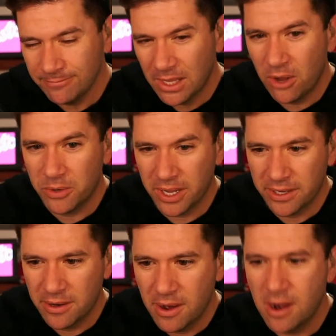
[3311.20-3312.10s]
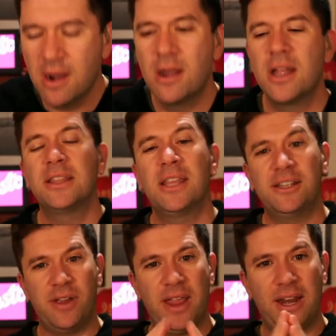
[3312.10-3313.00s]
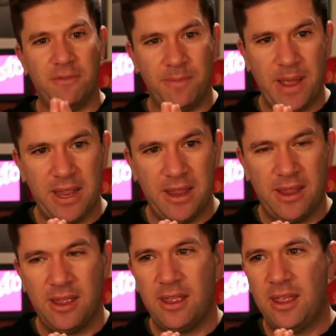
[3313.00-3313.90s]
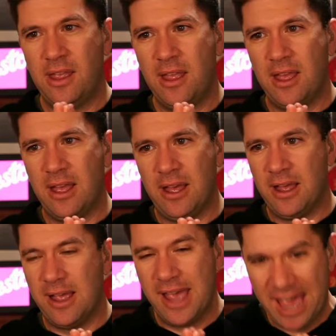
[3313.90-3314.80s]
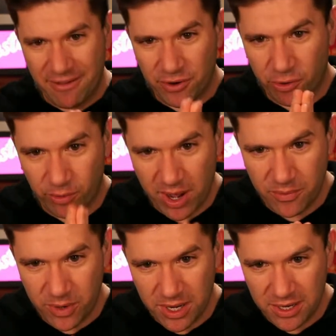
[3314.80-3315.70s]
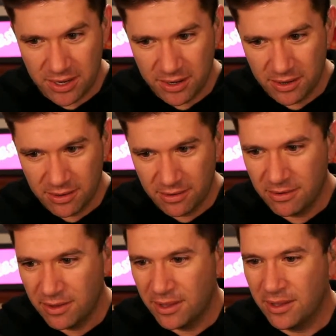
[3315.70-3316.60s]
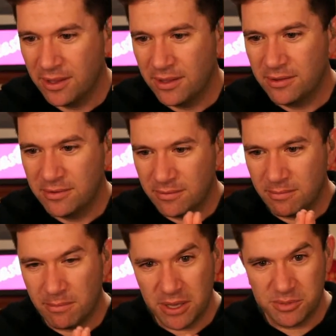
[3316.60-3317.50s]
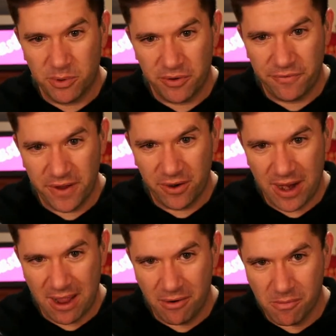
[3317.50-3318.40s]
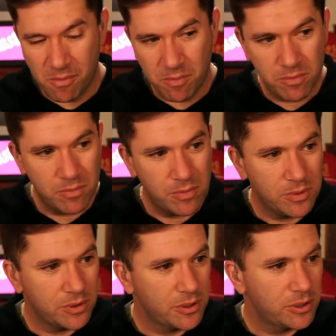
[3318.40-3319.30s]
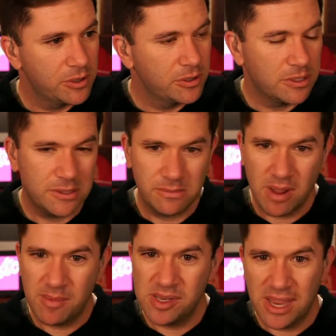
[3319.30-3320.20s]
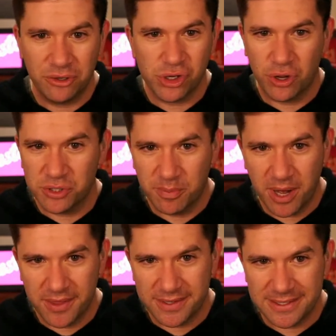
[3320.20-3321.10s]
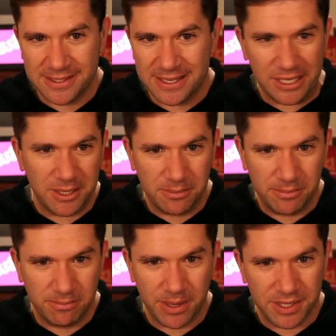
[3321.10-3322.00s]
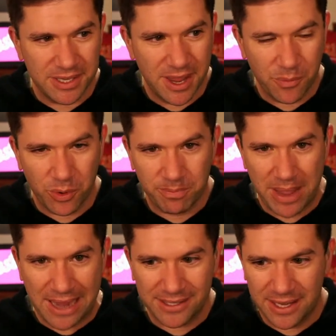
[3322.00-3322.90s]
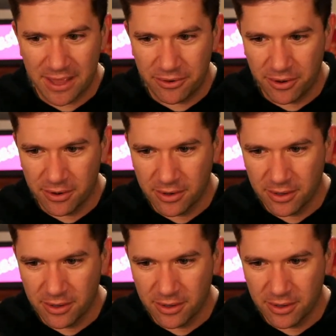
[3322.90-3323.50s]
Okay. Thanks for hanging, everybody. Have a great week. Much more to figure out. Maybe Daniel Jones will be on the team by the time we're back together.